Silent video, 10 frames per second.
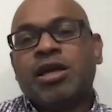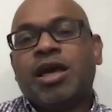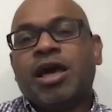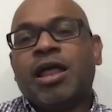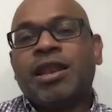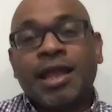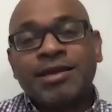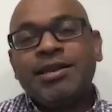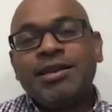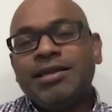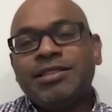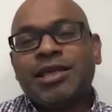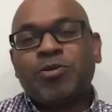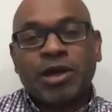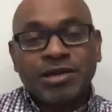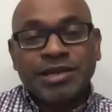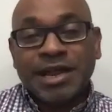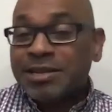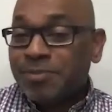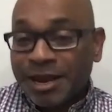Luckily, there weren't
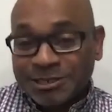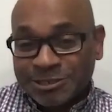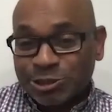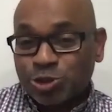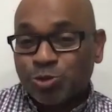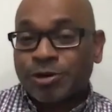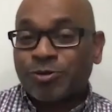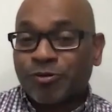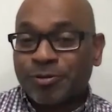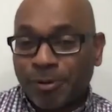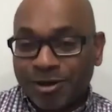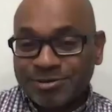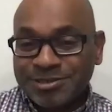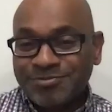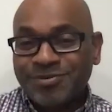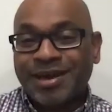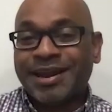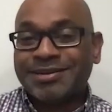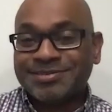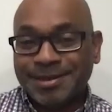any patients who had COVID positive and
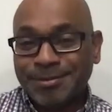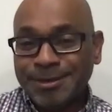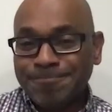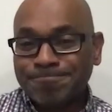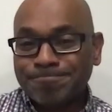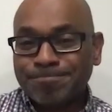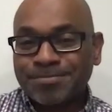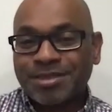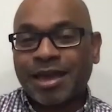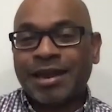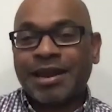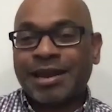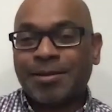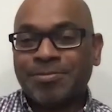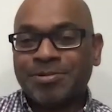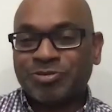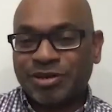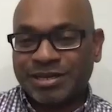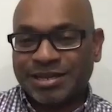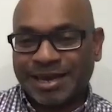had STEMI and ended up
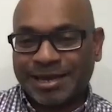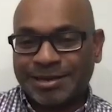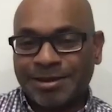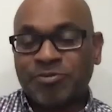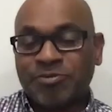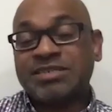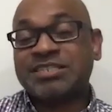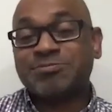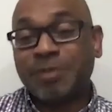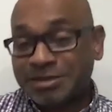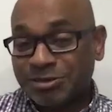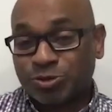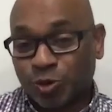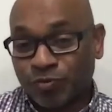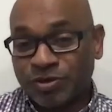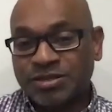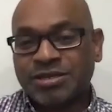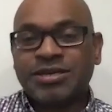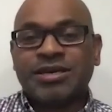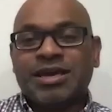treating in the cath lab. We had suspected COVID,
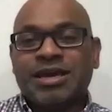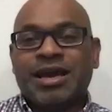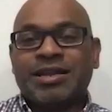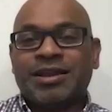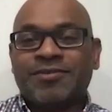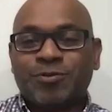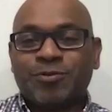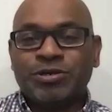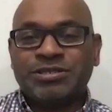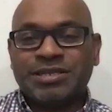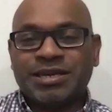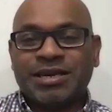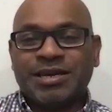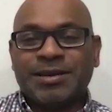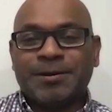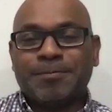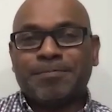and that, of course, we